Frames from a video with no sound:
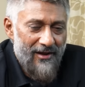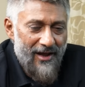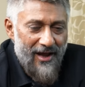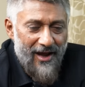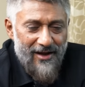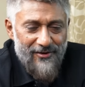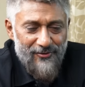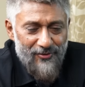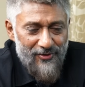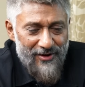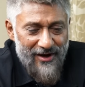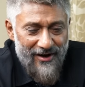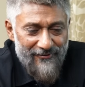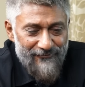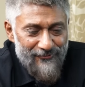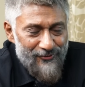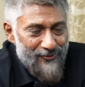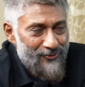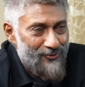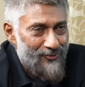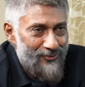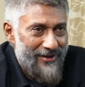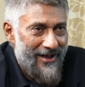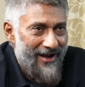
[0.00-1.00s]
I don't have to
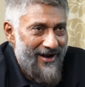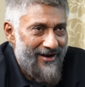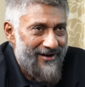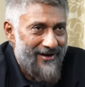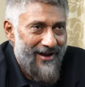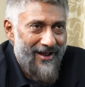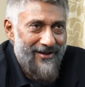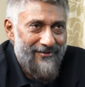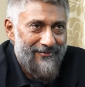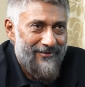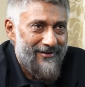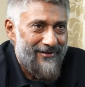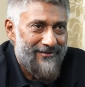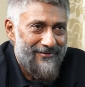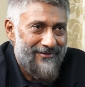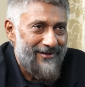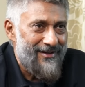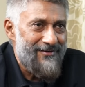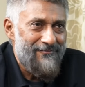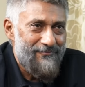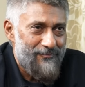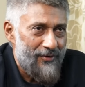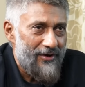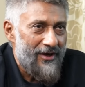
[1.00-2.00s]
do that. I
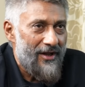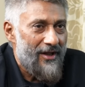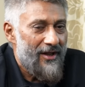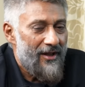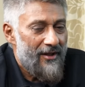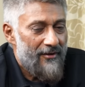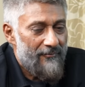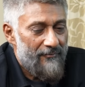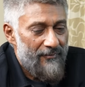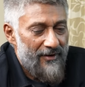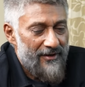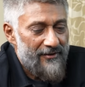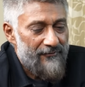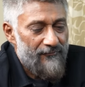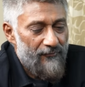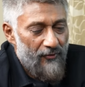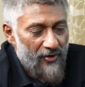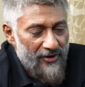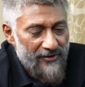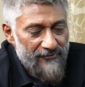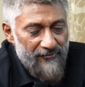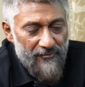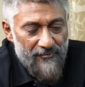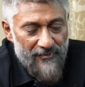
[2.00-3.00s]
can put, but
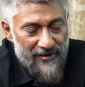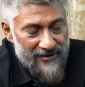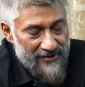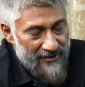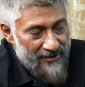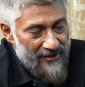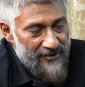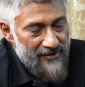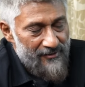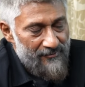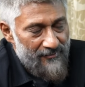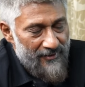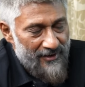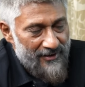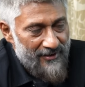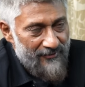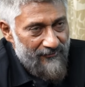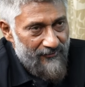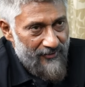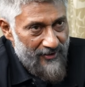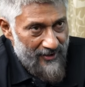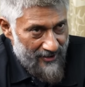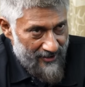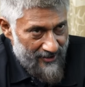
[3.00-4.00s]
whatever mon little money
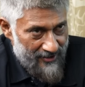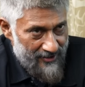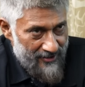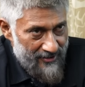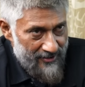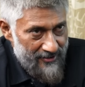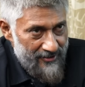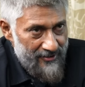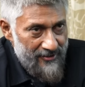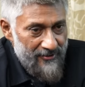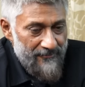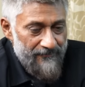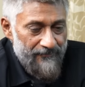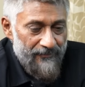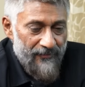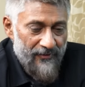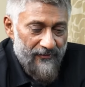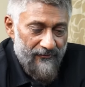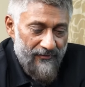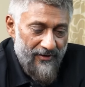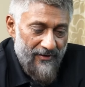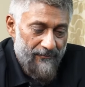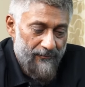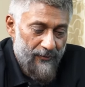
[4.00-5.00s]
we earn,
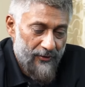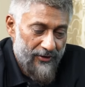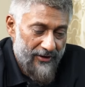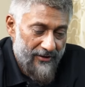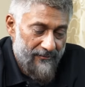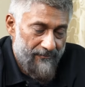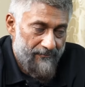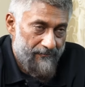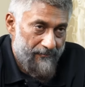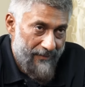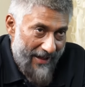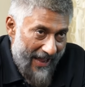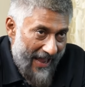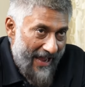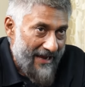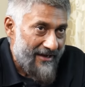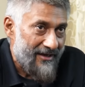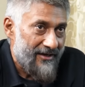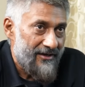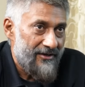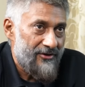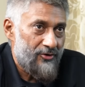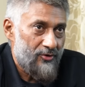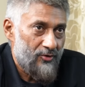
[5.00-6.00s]
we have put it
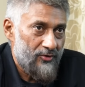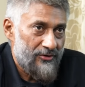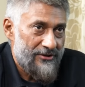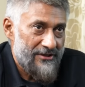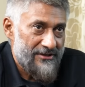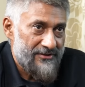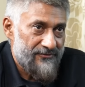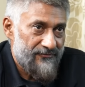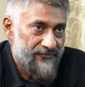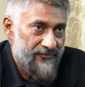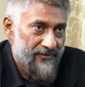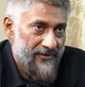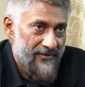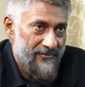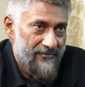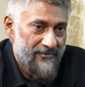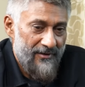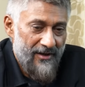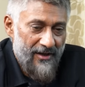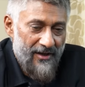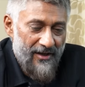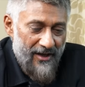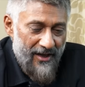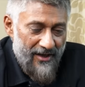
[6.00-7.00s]
back into this film.
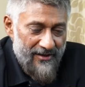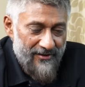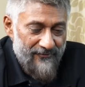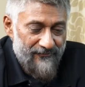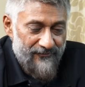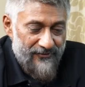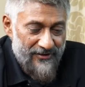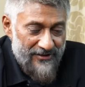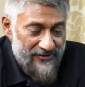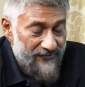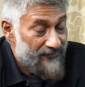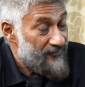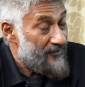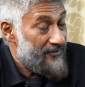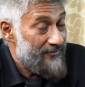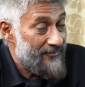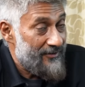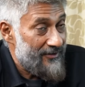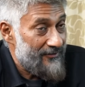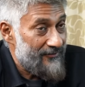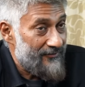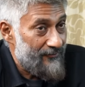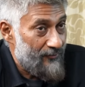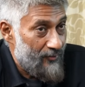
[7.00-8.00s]
And if this film
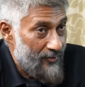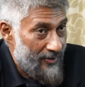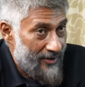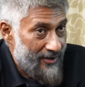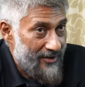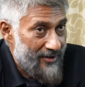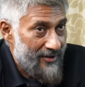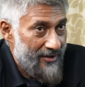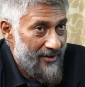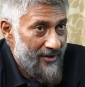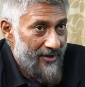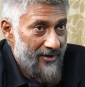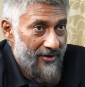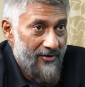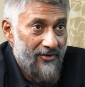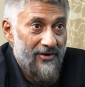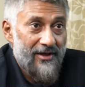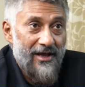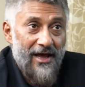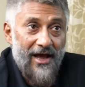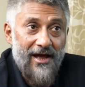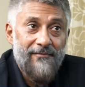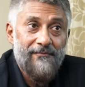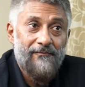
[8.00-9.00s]
doesn't work,
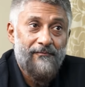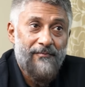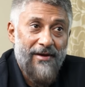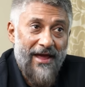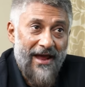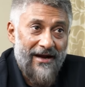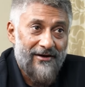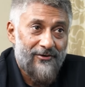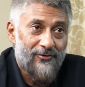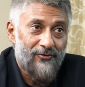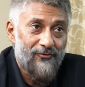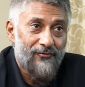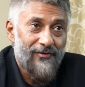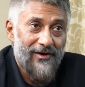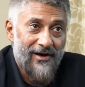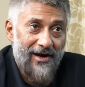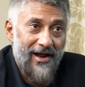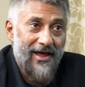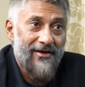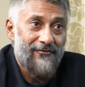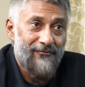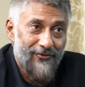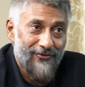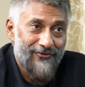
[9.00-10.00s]
okay, I'm back to where
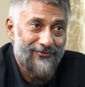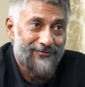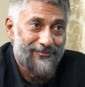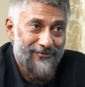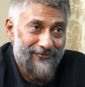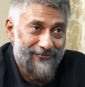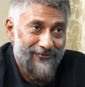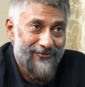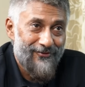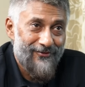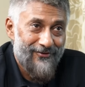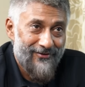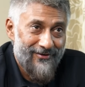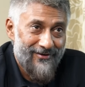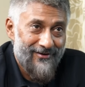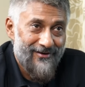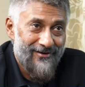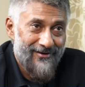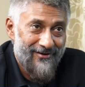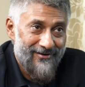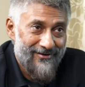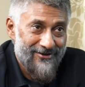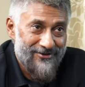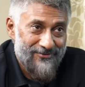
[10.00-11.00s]
I was before
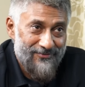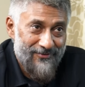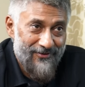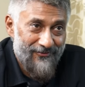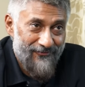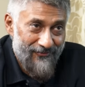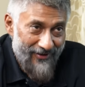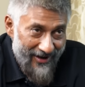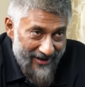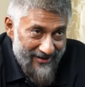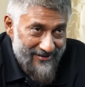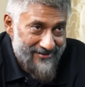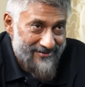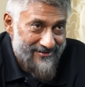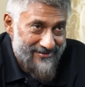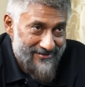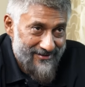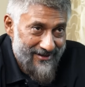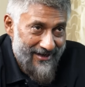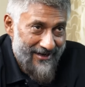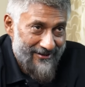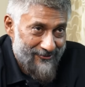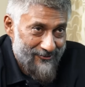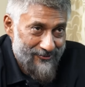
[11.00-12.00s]
uh, Kashmir Files
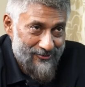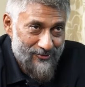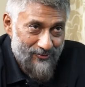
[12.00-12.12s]
at to